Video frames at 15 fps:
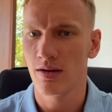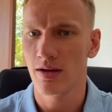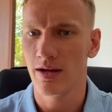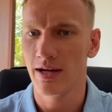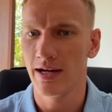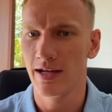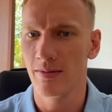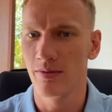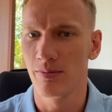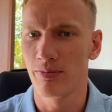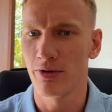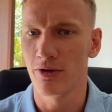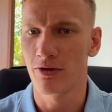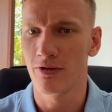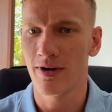Enable
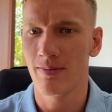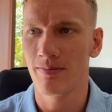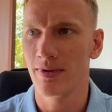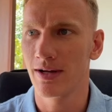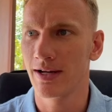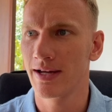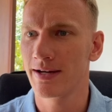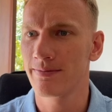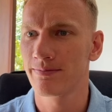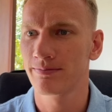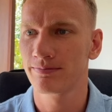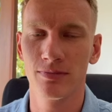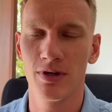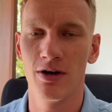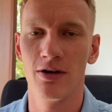program again.
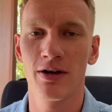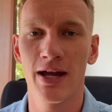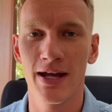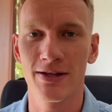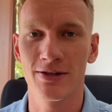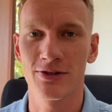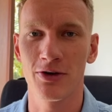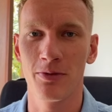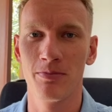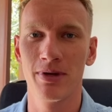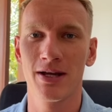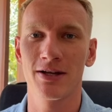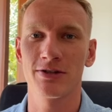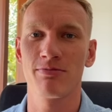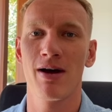Okay, so
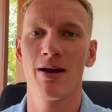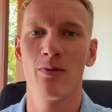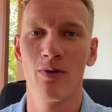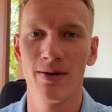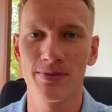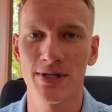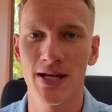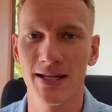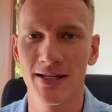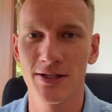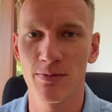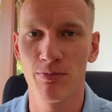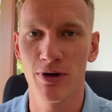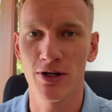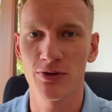because my website
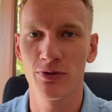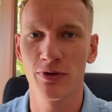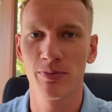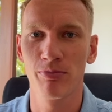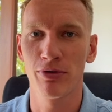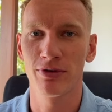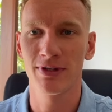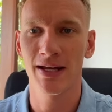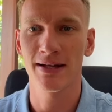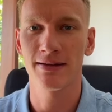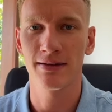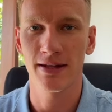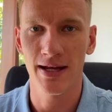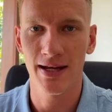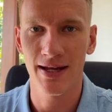is password
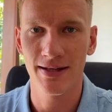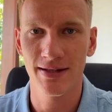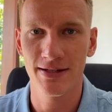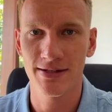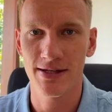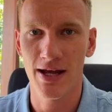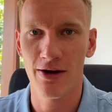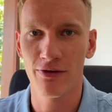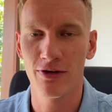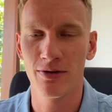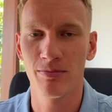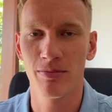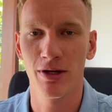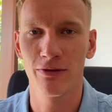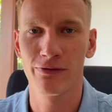protected, I get this
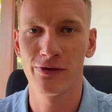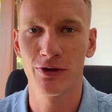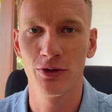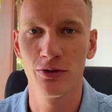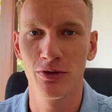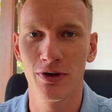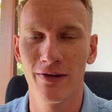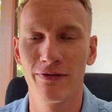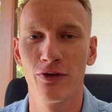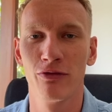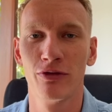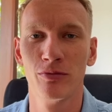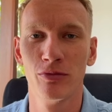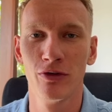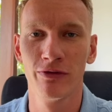error, but for you, if you
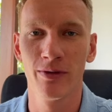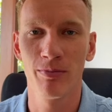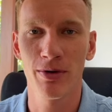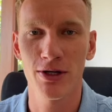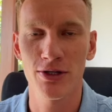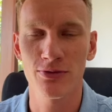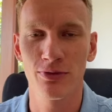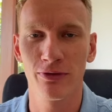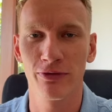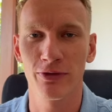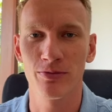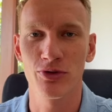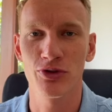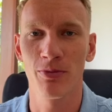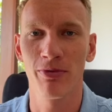remove the password
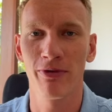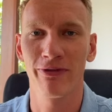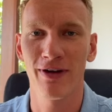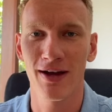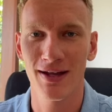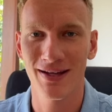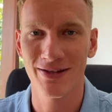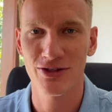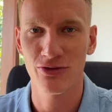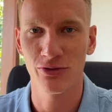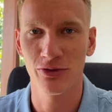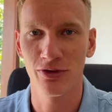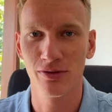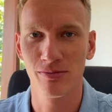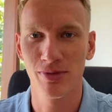from Shopify, it
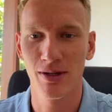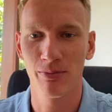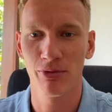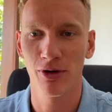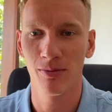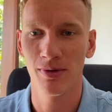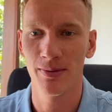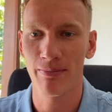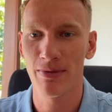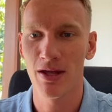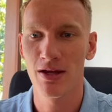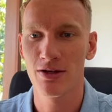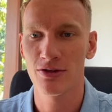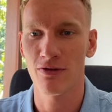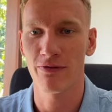should not be a problem.
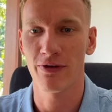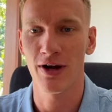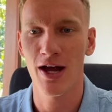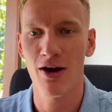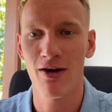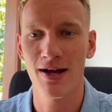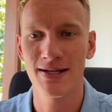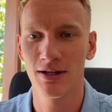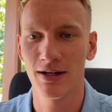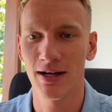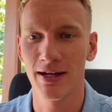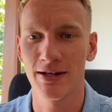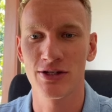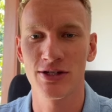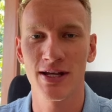So for now, I
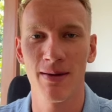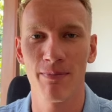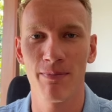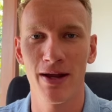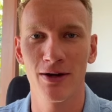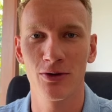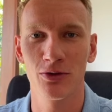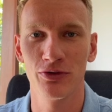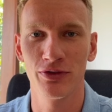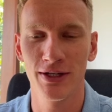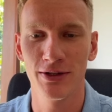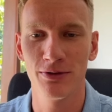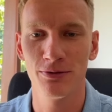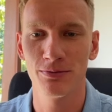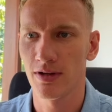click skip and
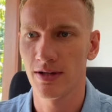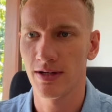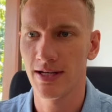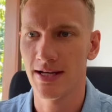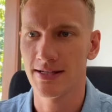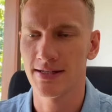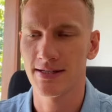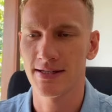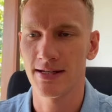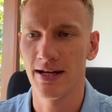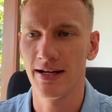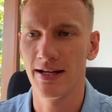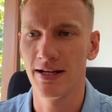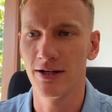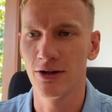continue. Yes,
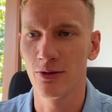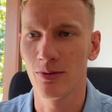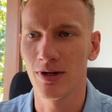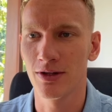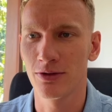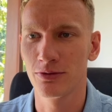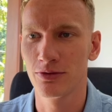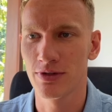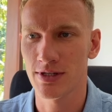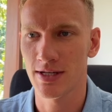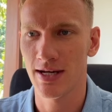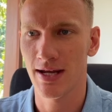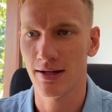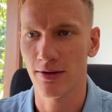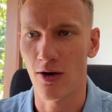and here you want to
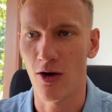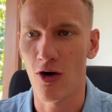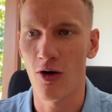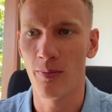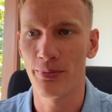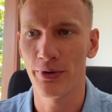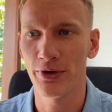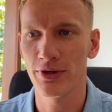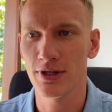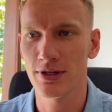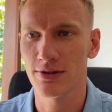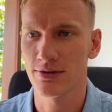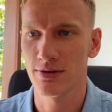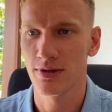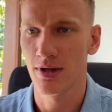select all
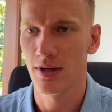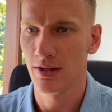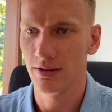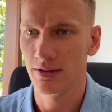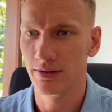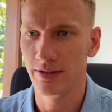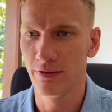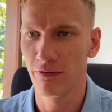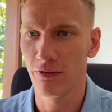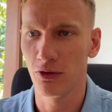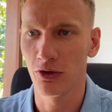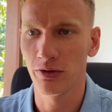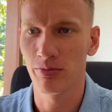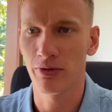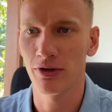products
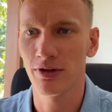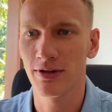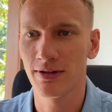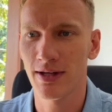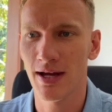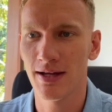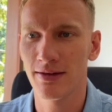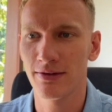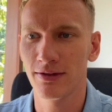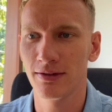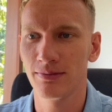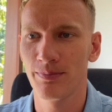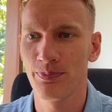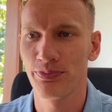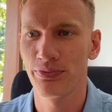default product
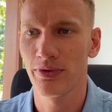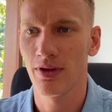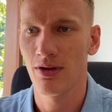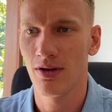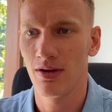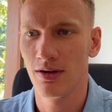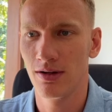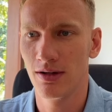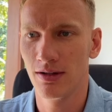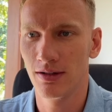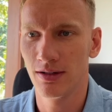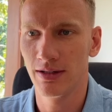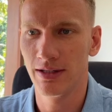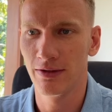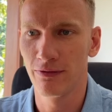title,
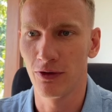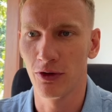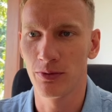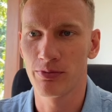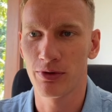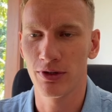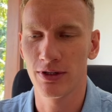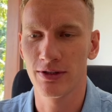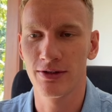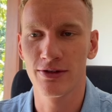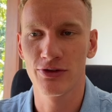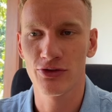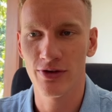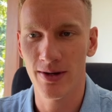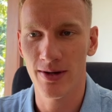uh, default product
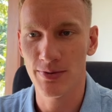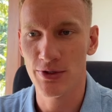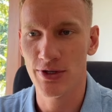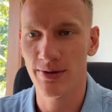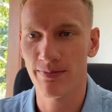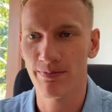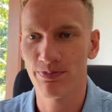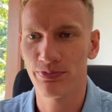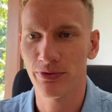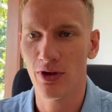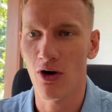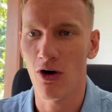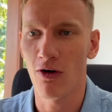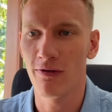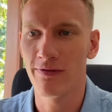description,
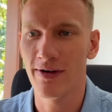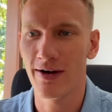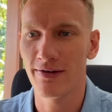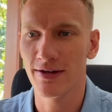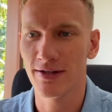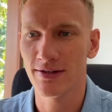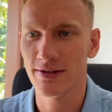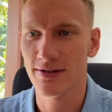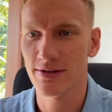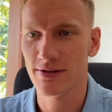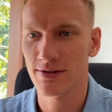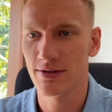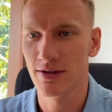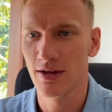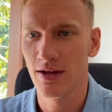all
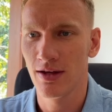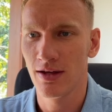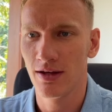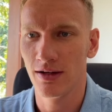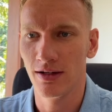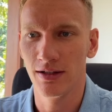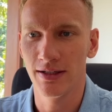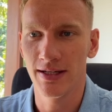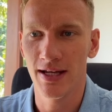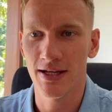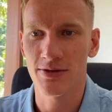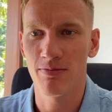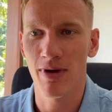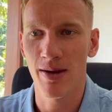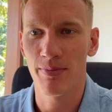variants. Uh,
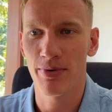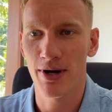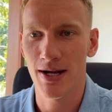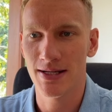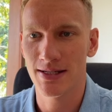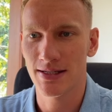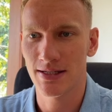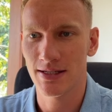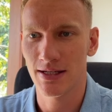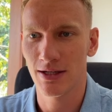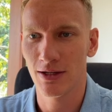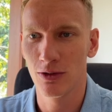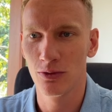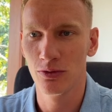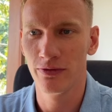yes, my prices
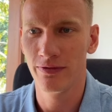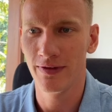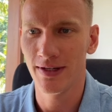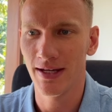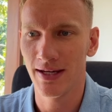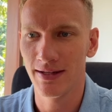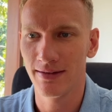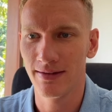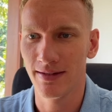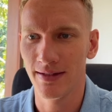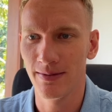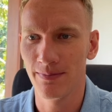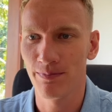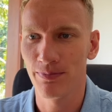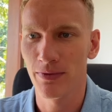include
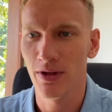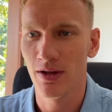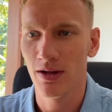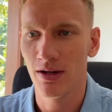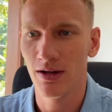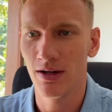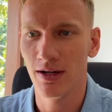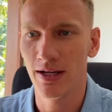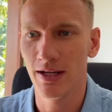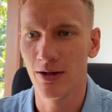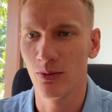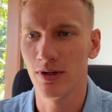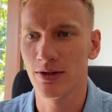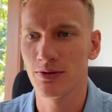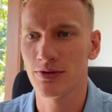VAT. Uh,
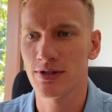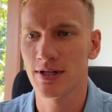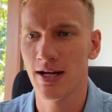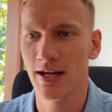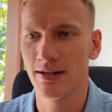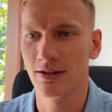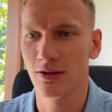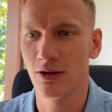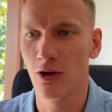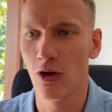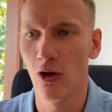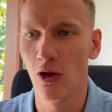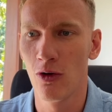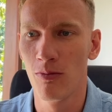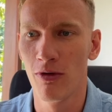here want to select the
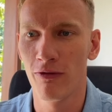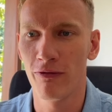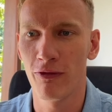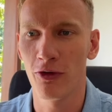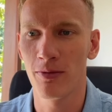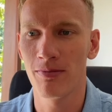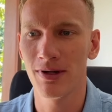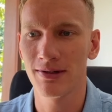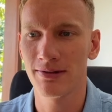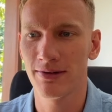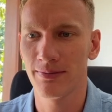global format.